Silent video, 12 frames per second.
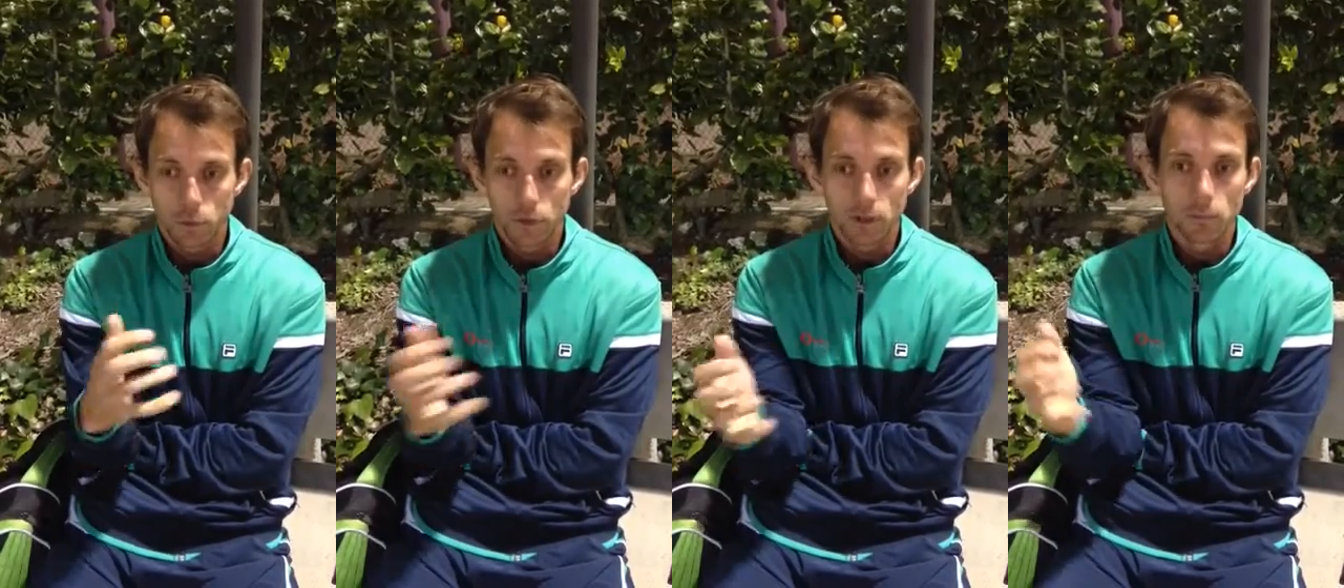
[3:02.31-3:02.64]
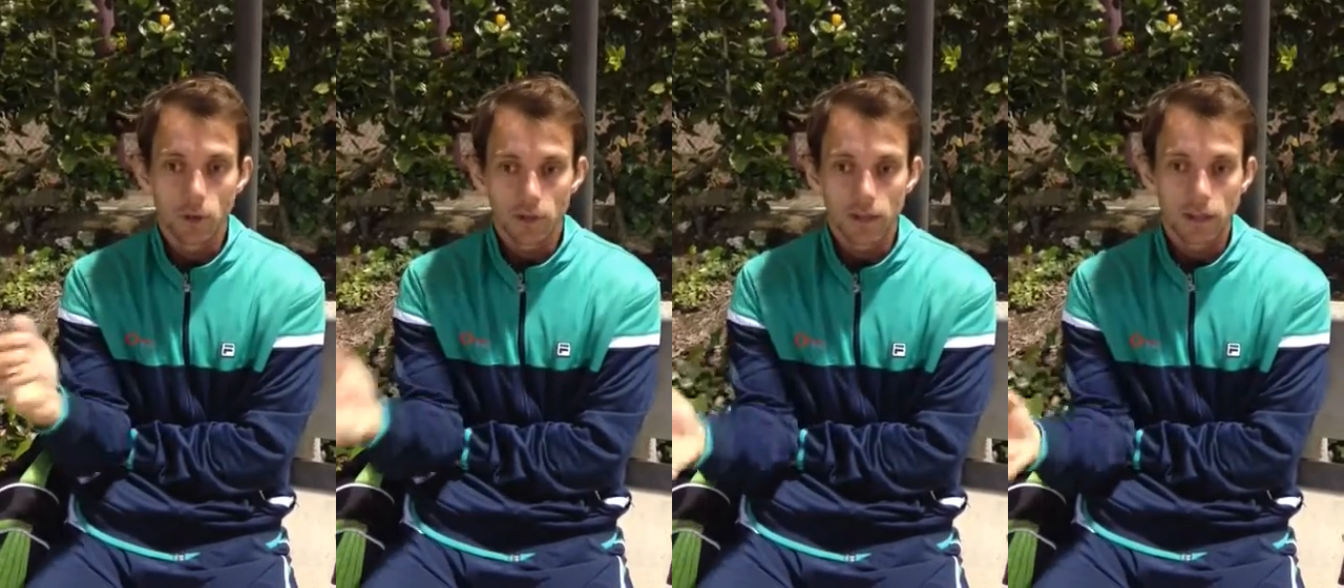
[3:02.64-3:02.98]
put in
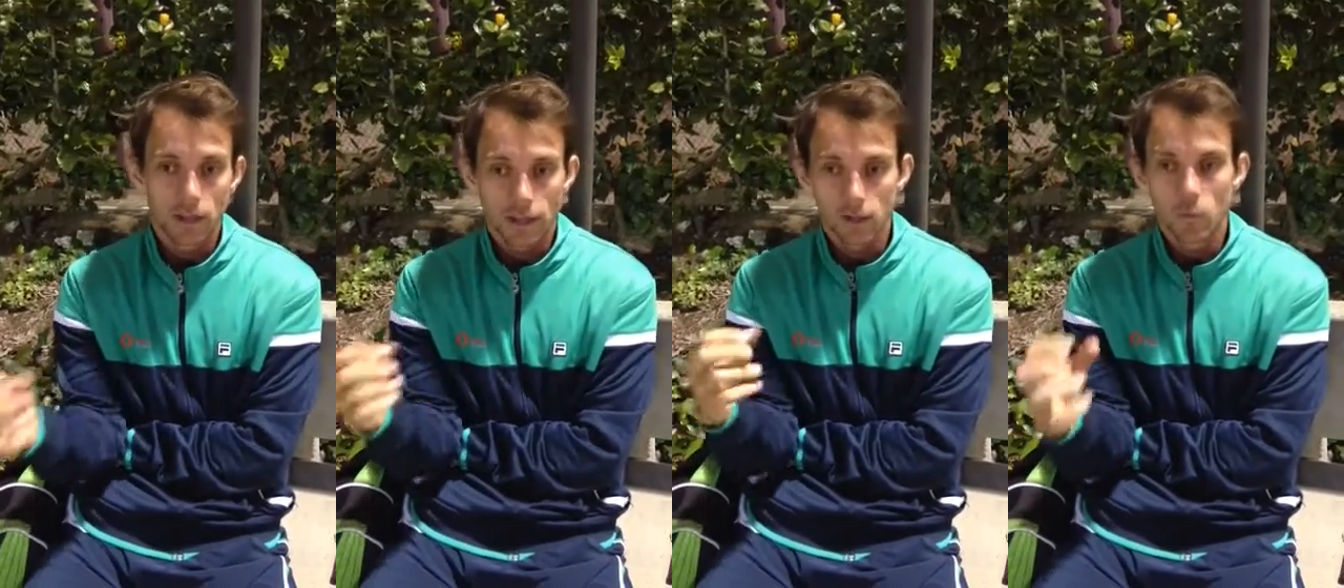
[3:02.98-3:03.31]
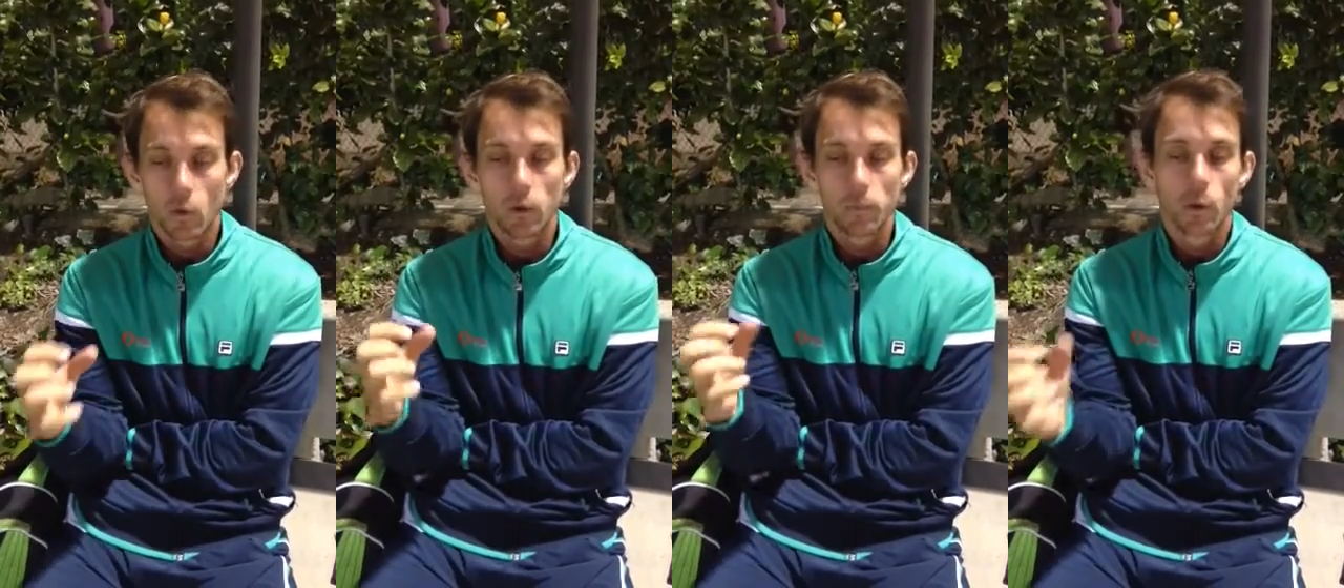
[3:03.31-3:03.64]
money and,
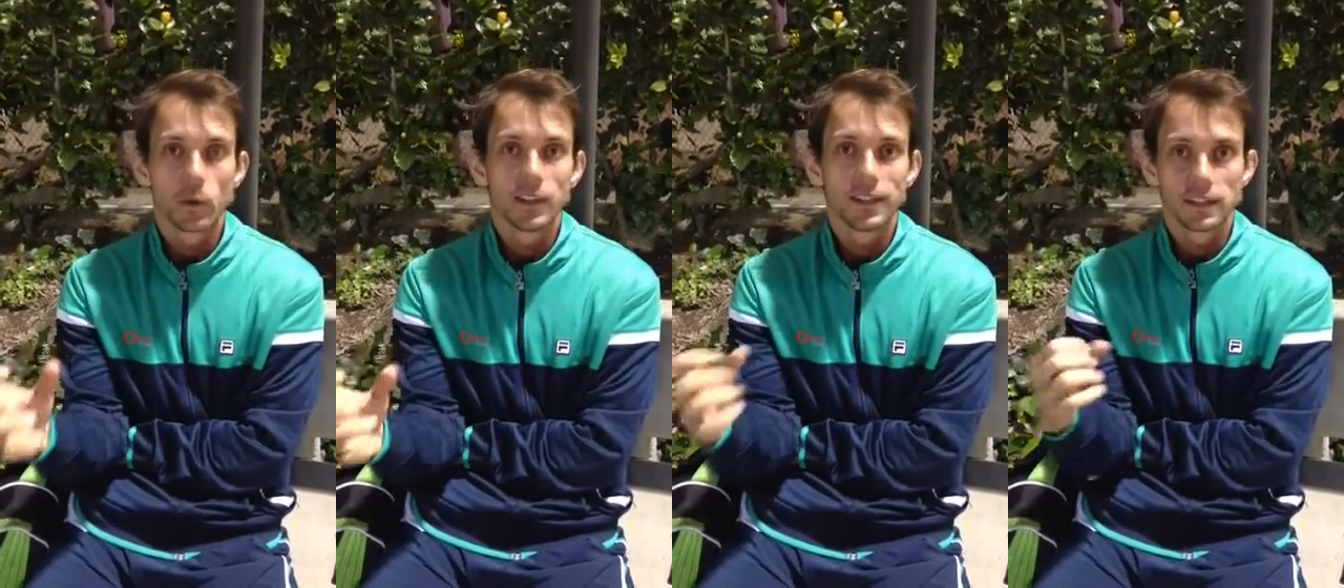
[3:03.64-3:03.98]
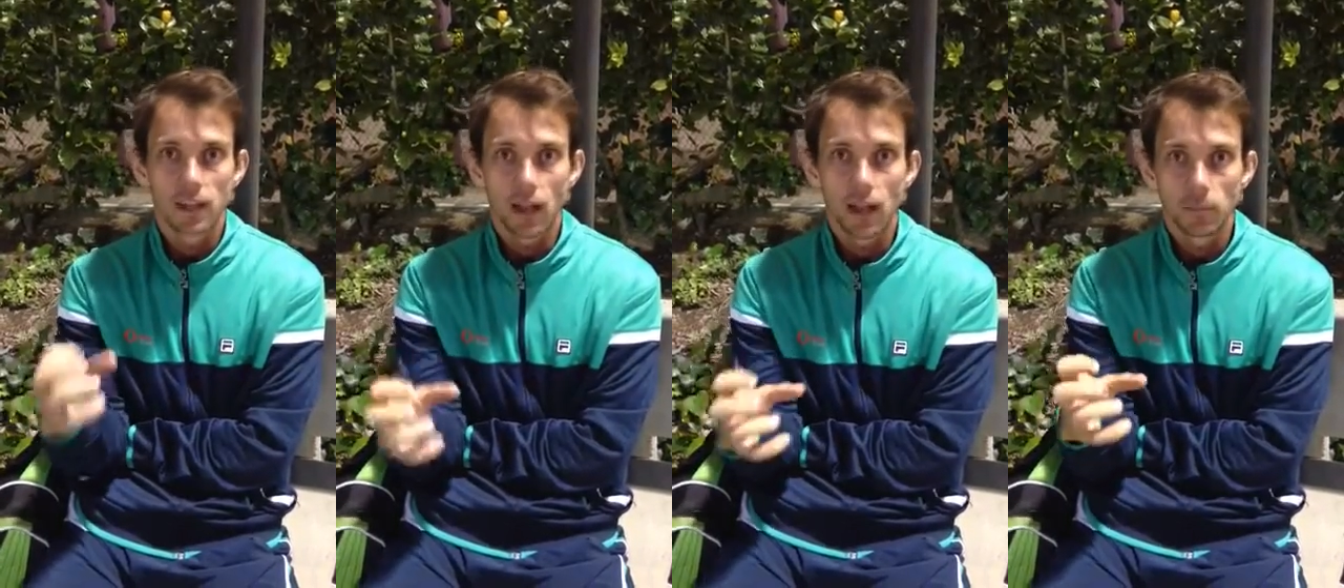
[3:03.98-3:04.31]
more importantly,
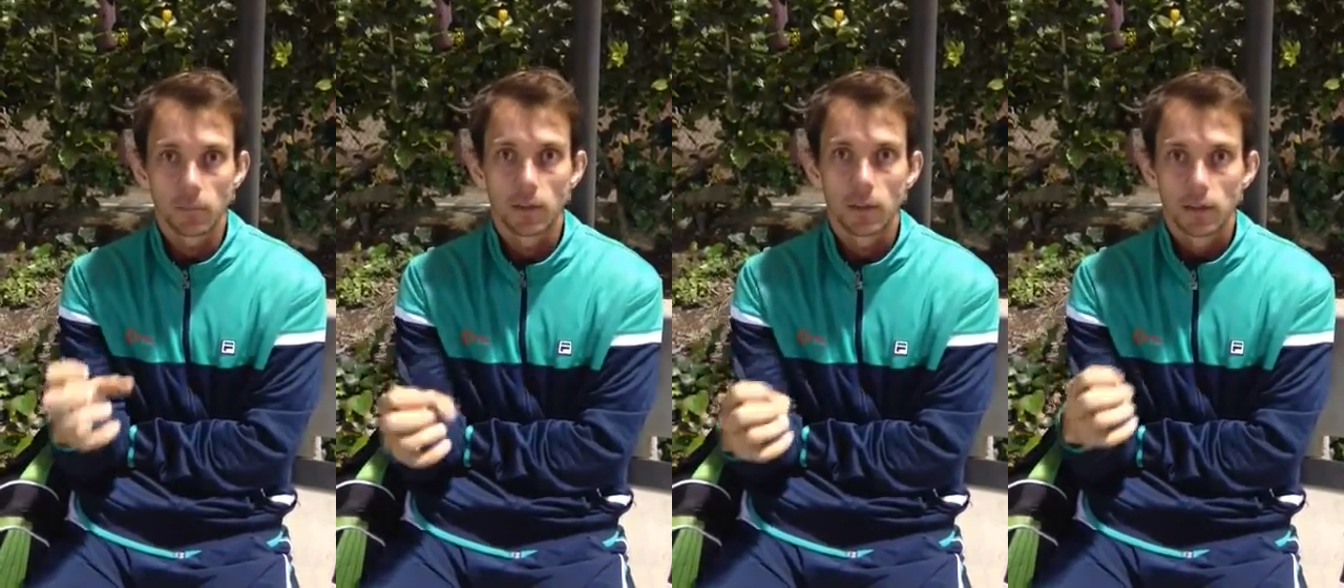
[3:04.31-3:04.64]
time.